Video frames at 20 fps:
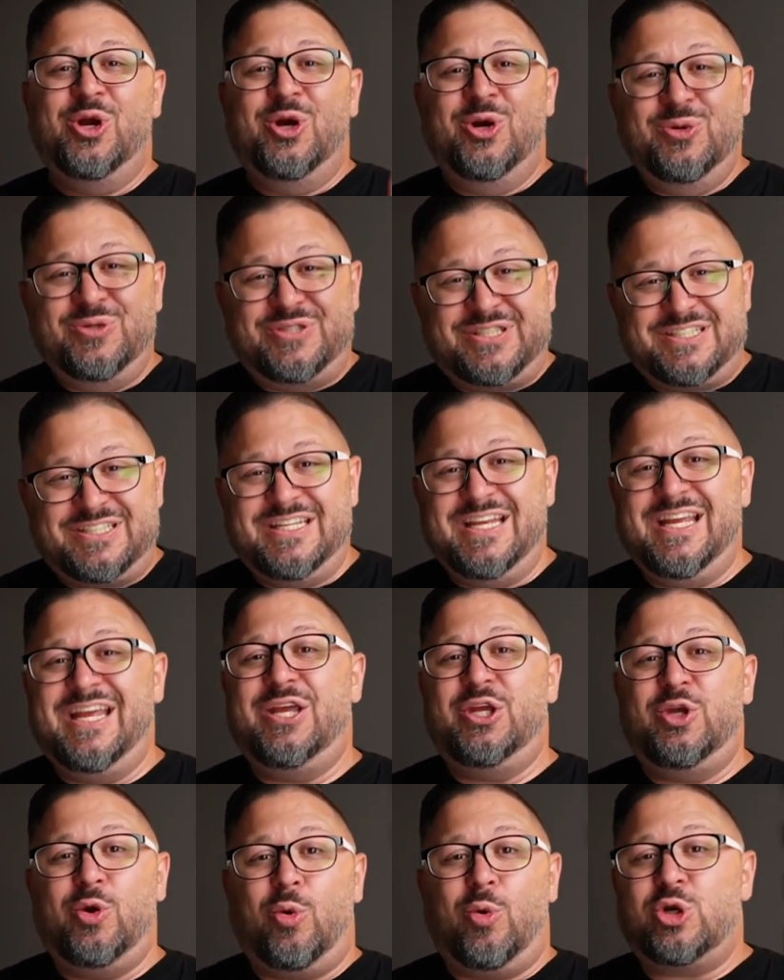who see
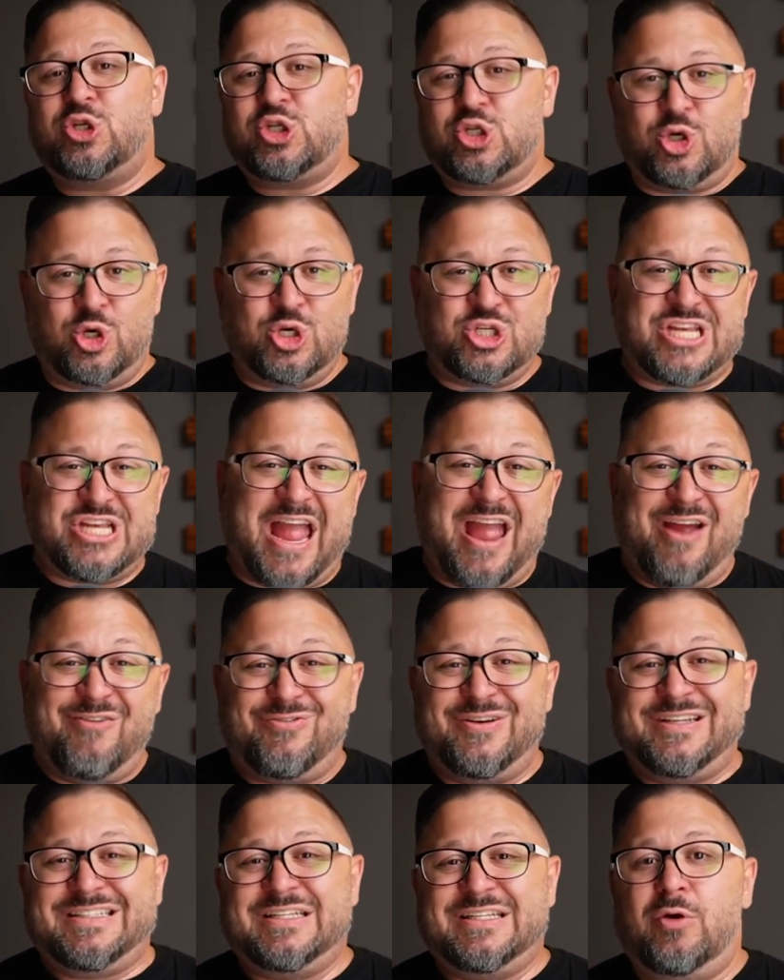your church
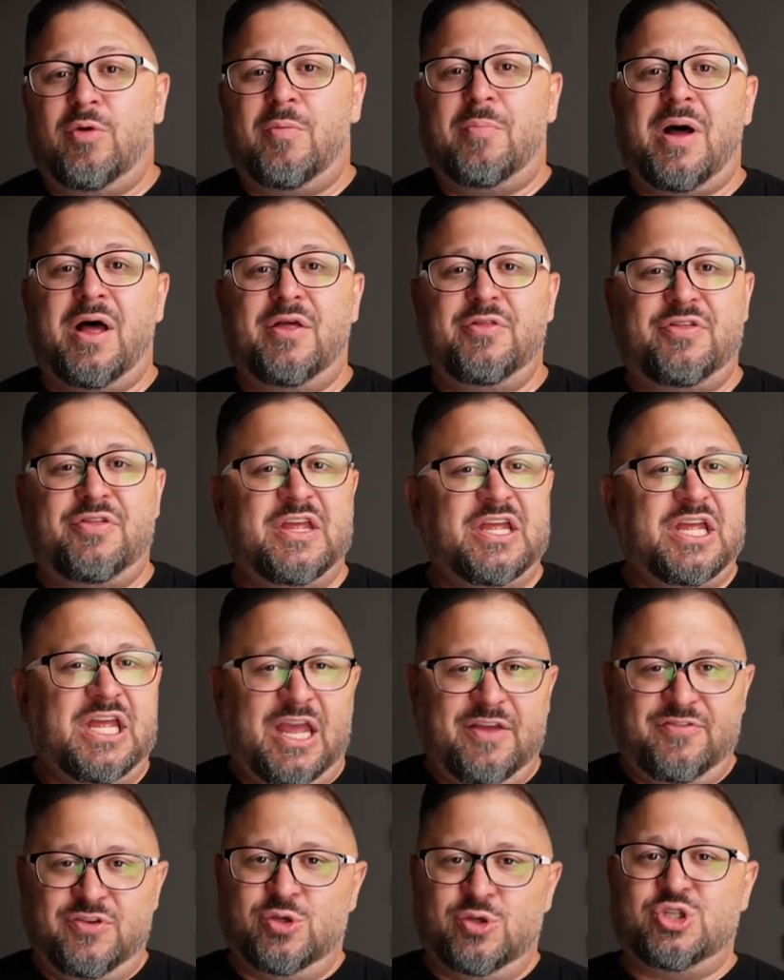every single month
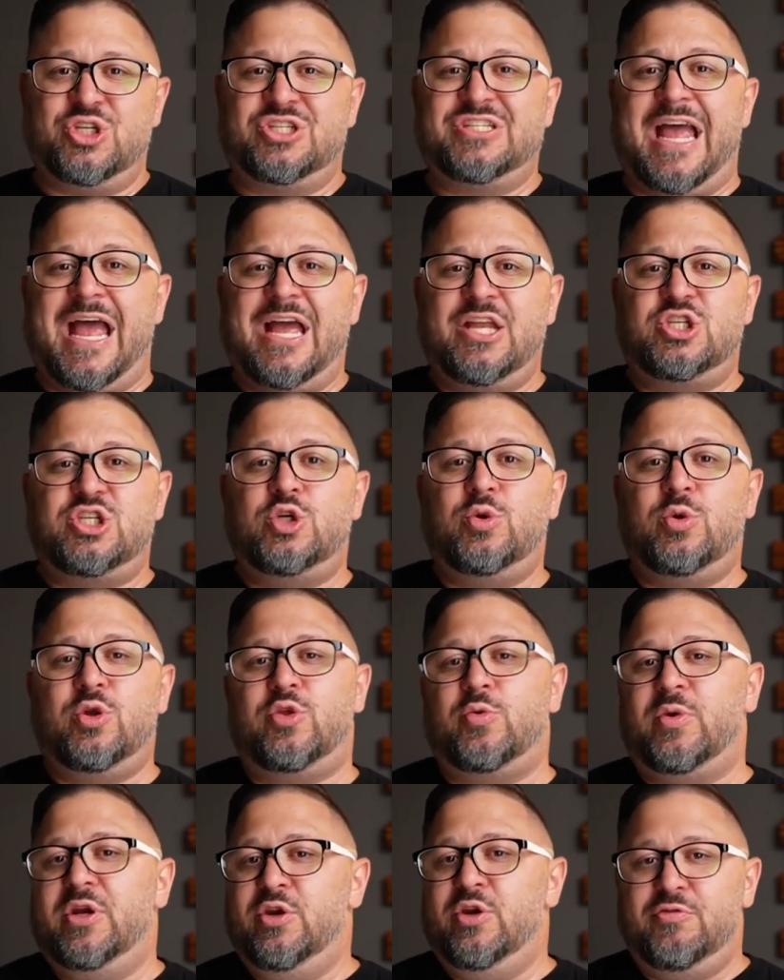if you'll just add two or
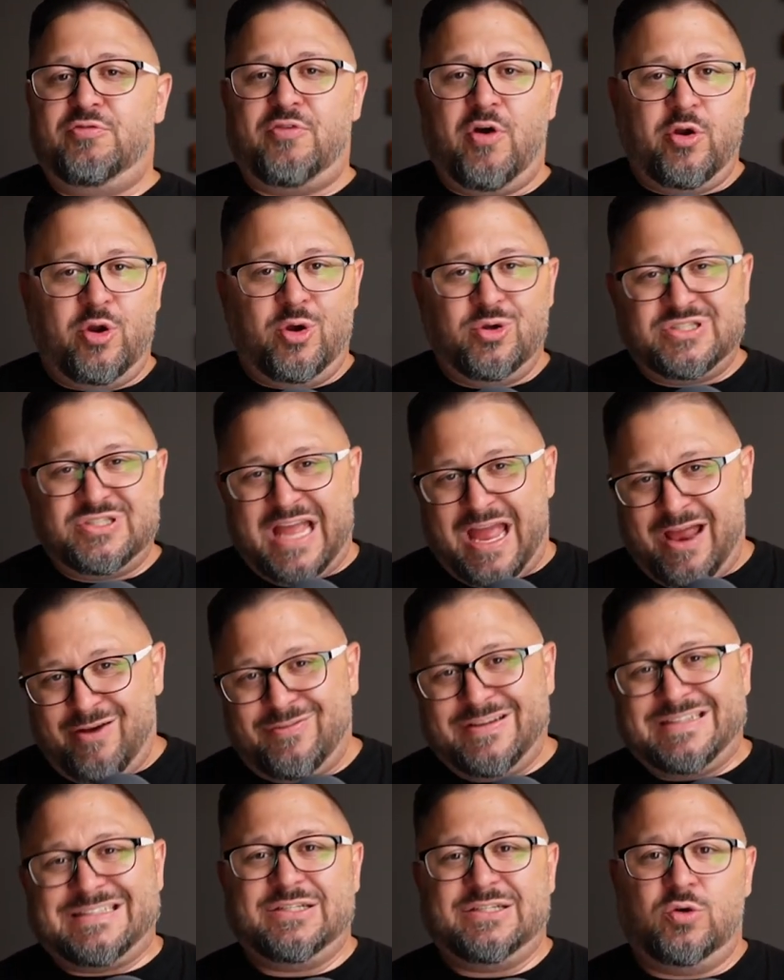three new photos
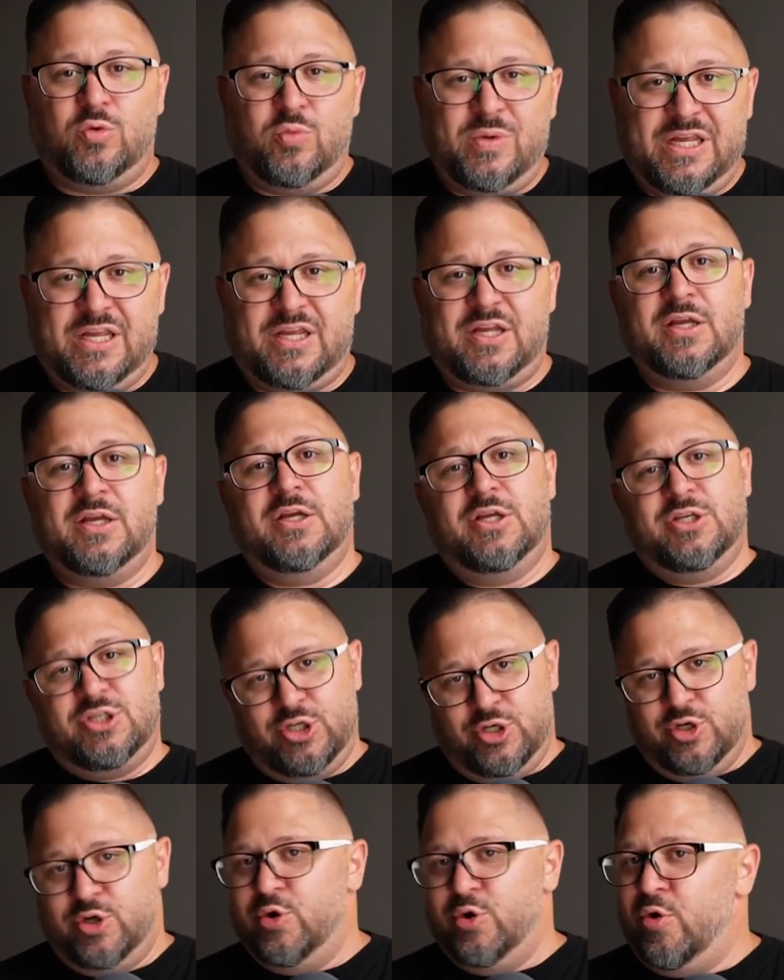every single week to
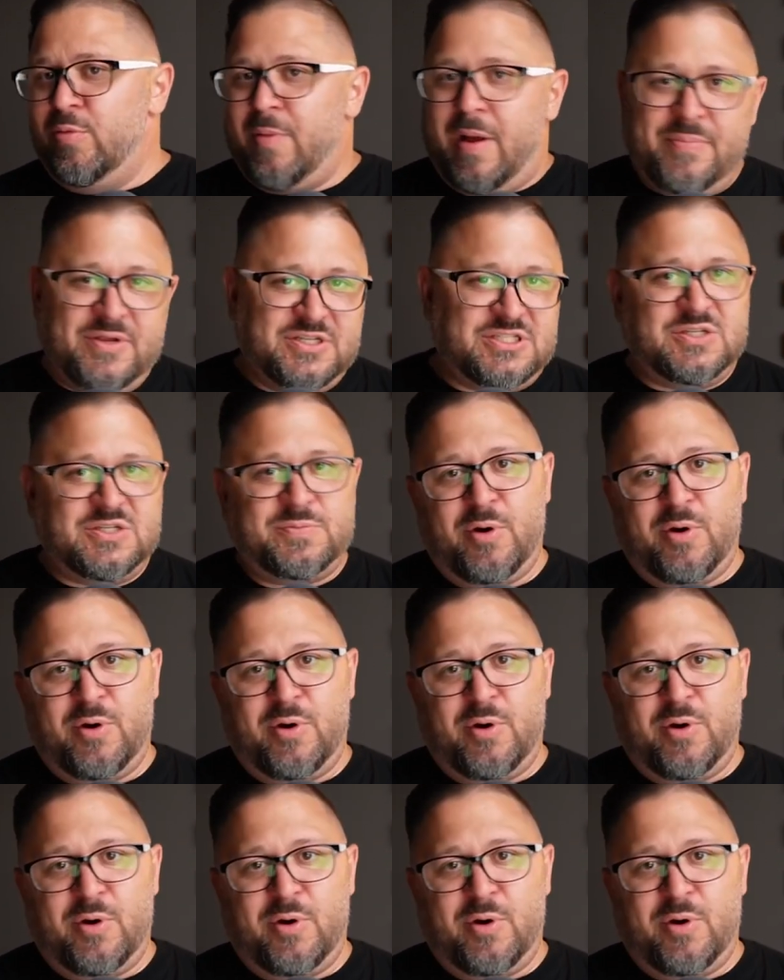your Google My Business